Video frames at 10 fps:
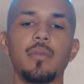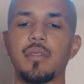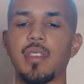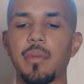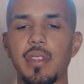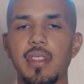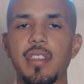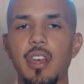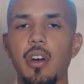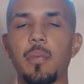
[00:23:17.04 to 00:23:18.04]
something to
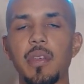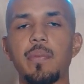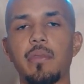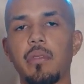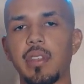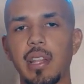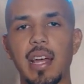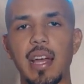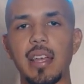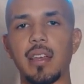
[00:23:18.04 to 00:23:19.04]
tell people to,
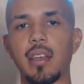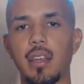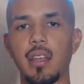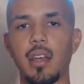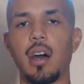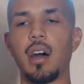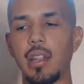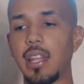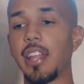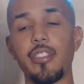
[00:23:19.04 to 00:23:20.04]
like,
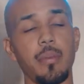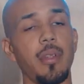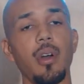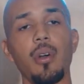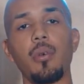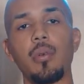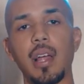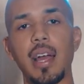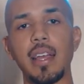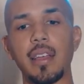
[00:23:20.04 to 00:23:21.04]
let them know,
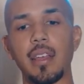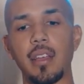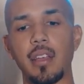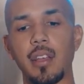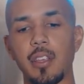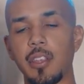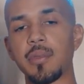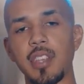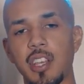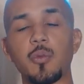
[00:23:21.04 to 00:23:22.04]
like, you know what I'm
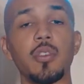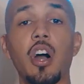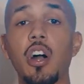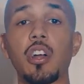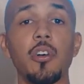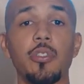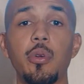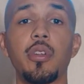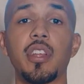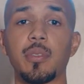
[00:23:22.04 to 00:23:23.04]
saying? Because we all go
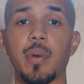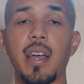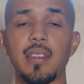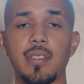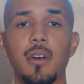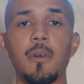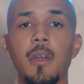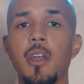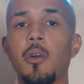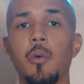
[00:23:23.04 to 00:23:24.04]
through this, right? So
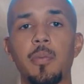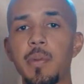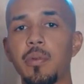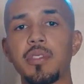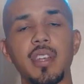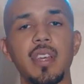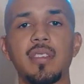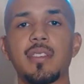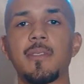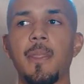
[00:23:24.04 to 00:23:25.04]
when people
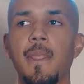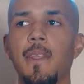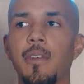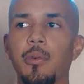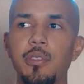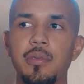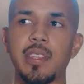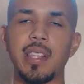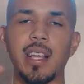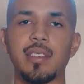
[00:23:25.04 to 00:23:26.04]
just, when you
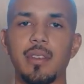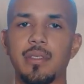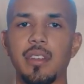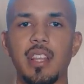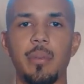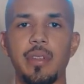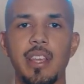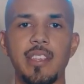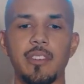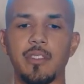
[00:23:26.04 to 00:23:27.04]
see, like, certain
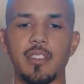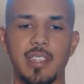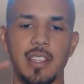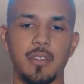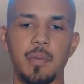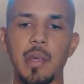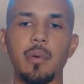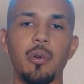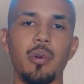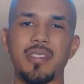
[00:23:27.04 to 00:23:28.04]
celebrities or successful
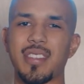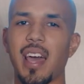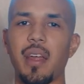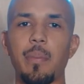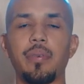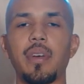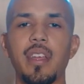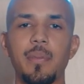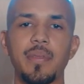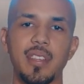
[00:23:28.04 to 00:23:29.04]
people who are just kind of put
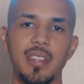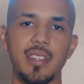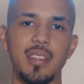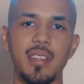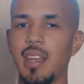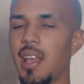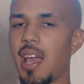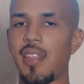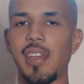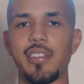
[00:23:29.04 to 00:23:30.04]
in position
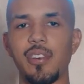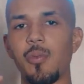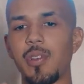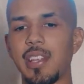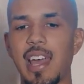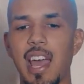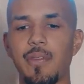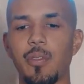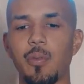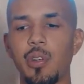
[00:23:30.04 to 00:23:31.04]
and they don't really
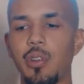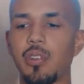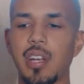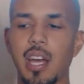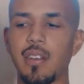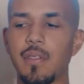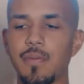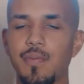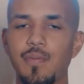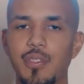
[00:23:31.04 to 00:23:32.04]
have a real kind of
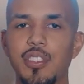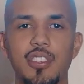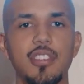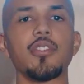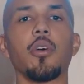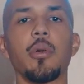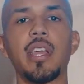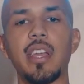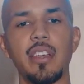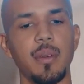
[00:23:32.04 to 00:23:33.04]

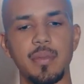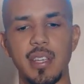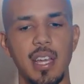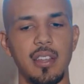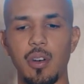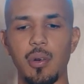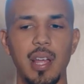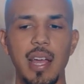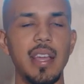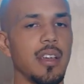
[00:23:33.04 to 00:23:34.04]
story, you know what I'm saying? No,
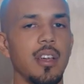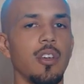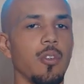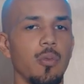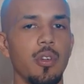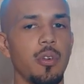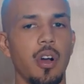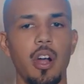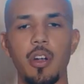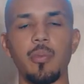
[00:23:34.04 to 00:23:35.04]
like, real
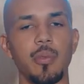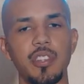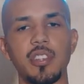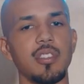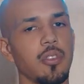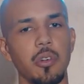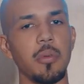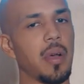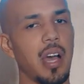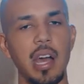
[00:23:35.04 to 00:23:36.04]
heart-wrenching story
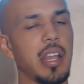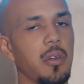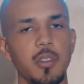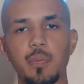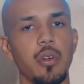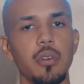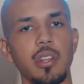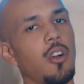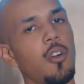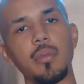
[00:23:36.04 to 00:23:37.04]
about how they was broke
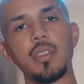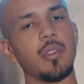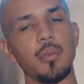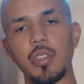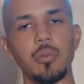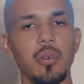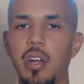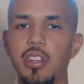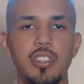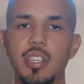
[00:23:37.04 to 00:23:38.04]
and homeless and went through
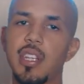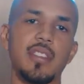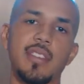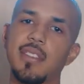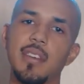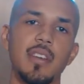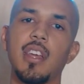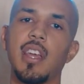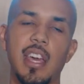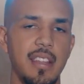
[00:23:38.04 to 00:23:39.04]
all this shit just to,
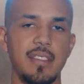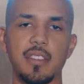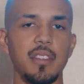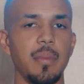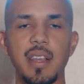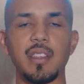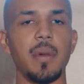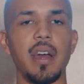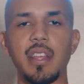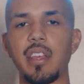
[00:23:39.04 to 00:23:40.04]
and it took them X
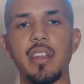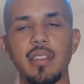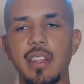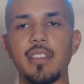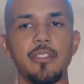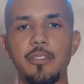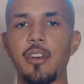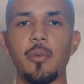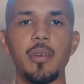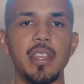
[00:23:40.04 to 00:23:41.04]
amount of years, then you
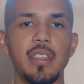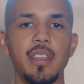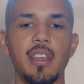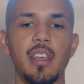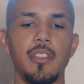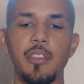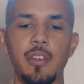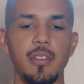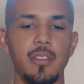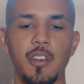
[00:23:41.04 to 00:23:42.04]
don't really,
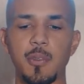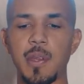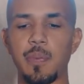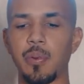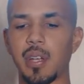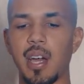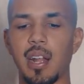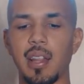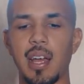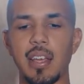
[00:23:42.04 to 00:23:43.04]
those people are kind
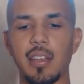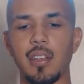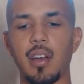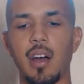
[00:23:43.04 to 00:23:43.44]
of like